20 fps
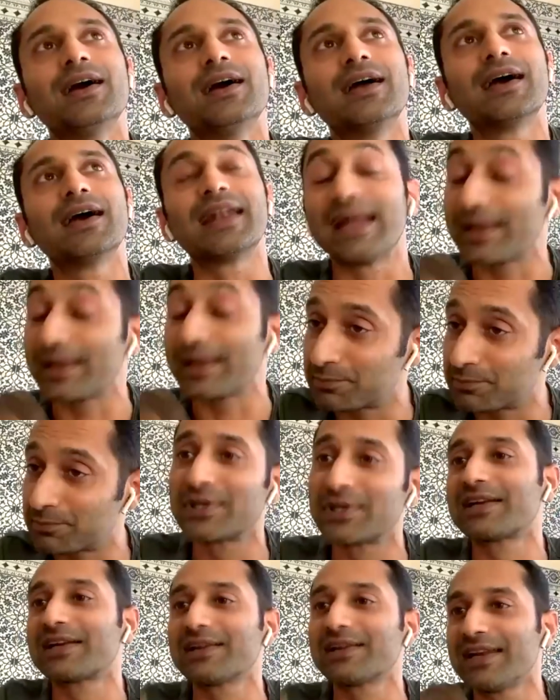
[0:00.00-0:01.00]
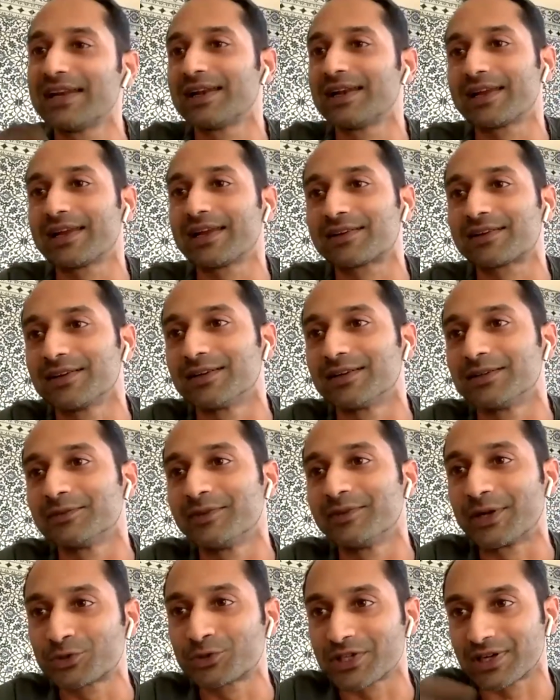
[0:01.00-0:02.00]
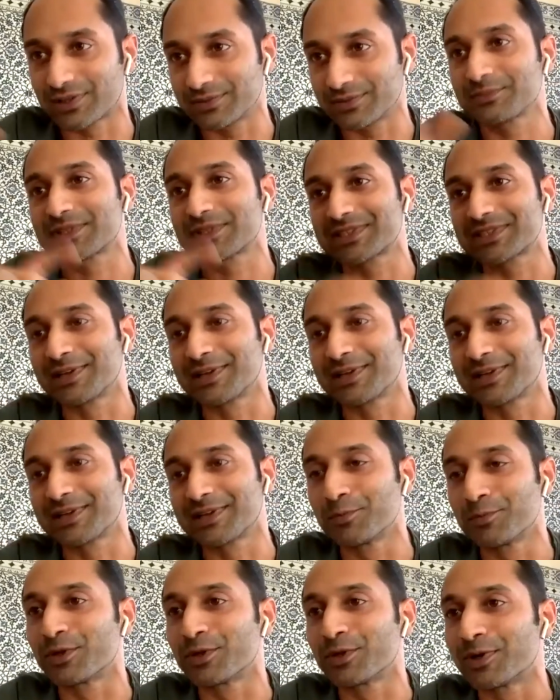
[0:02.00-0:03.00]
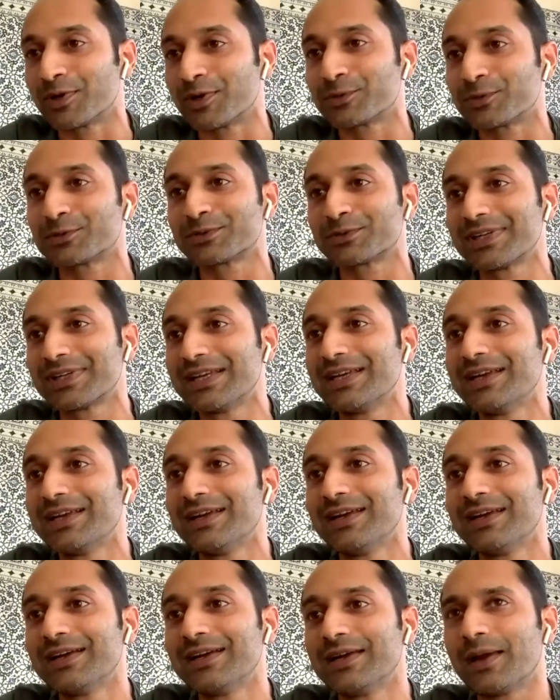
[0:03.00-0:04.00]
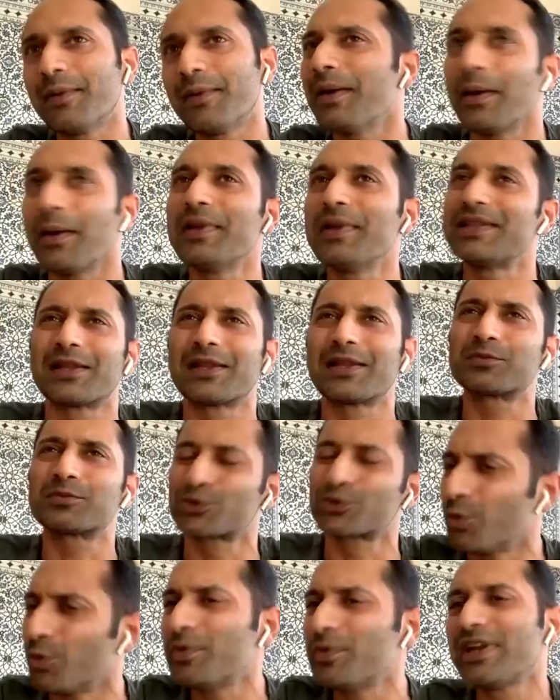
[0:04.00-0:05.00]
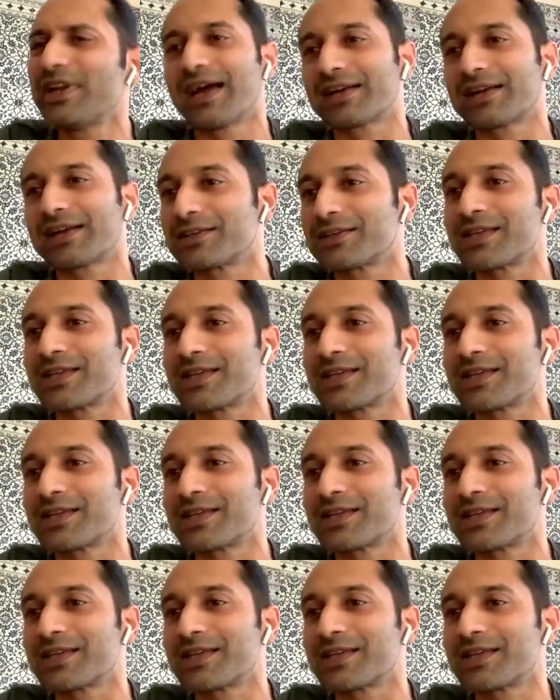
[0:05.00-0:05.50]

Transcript: And I particularly liked Venu Chetan, Mr. Nedumudi Venu. I mean, there are so many actors.